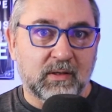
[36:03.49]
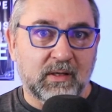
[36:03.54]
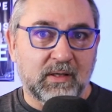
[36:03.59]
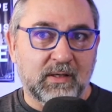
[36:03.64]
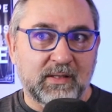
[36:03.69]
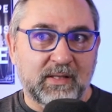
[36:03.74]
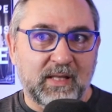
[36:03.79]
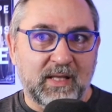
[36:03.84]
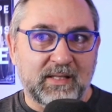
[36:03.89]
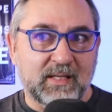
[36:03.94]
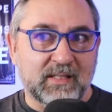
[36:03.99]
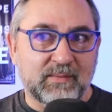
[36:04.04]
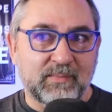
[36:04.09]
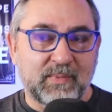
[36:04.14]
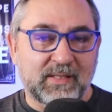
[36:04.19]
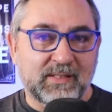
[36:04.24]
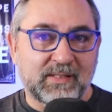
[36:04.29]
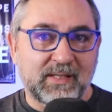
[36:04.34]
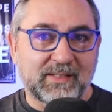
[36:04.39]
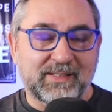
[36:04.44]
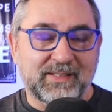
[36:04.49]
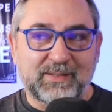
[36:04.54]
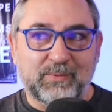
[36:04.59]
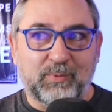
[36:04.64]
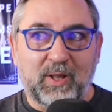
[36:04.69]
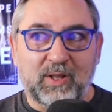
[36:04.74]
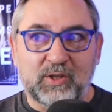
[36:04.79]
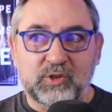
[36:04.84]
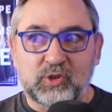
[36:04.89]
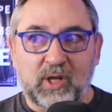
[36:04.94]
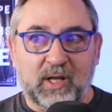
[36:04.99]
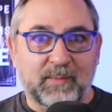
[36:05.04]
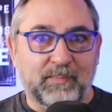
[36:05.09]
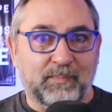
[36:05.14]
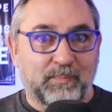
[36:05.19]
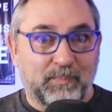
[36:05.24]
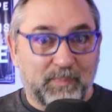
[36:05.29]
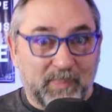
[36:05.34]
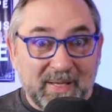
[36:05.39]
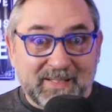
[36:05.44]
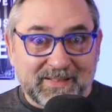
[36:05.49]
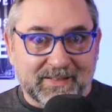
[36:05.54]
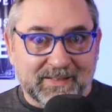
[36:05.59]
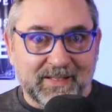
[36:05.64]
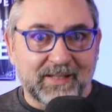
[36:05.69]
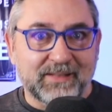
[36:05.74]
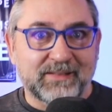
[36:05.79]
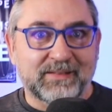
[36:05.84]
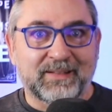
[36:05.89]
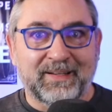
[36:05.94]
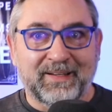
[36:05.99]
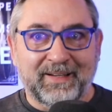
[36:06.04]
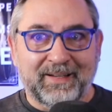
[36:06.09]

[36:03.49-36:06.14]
That doesn't make sense. I said, well, it's not a business.